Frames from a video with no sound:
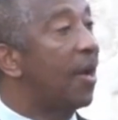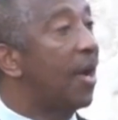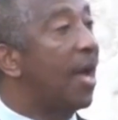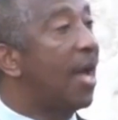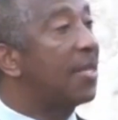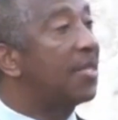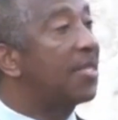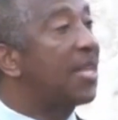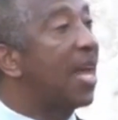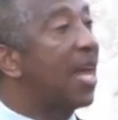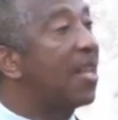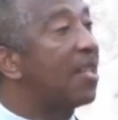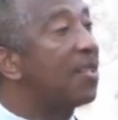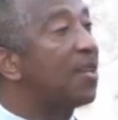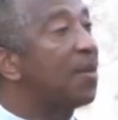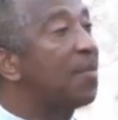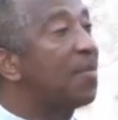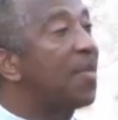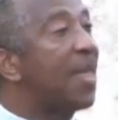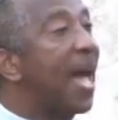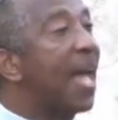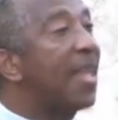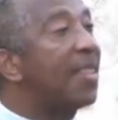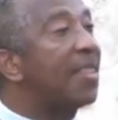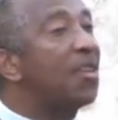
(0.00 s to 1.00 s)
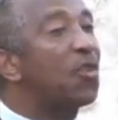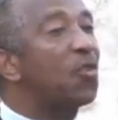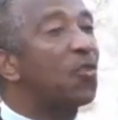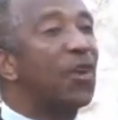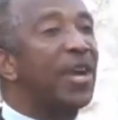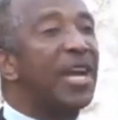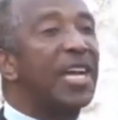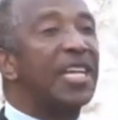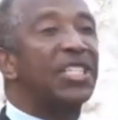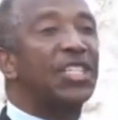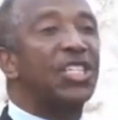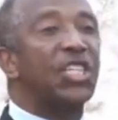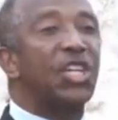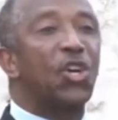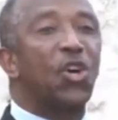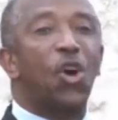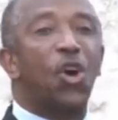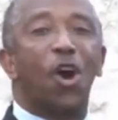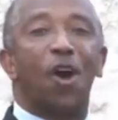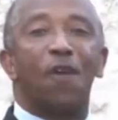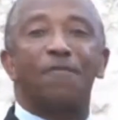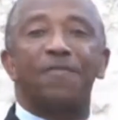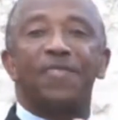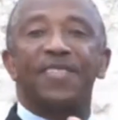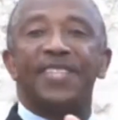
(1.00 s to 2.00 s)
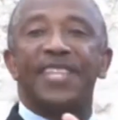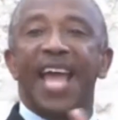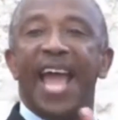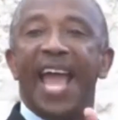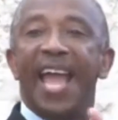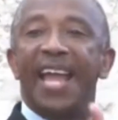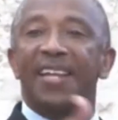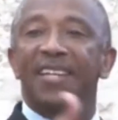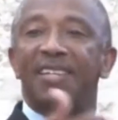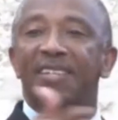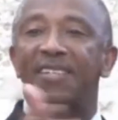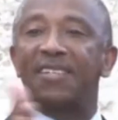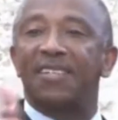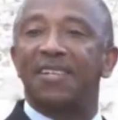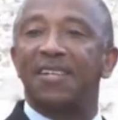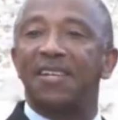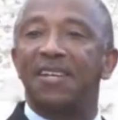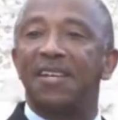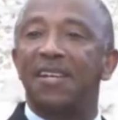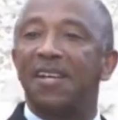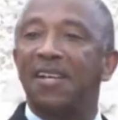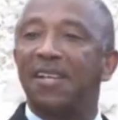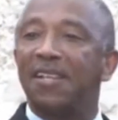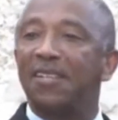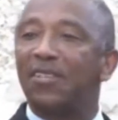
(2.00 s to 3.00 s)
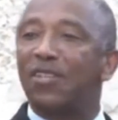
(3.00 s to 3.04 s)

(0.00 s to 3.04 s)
and tell them that the ratio of debt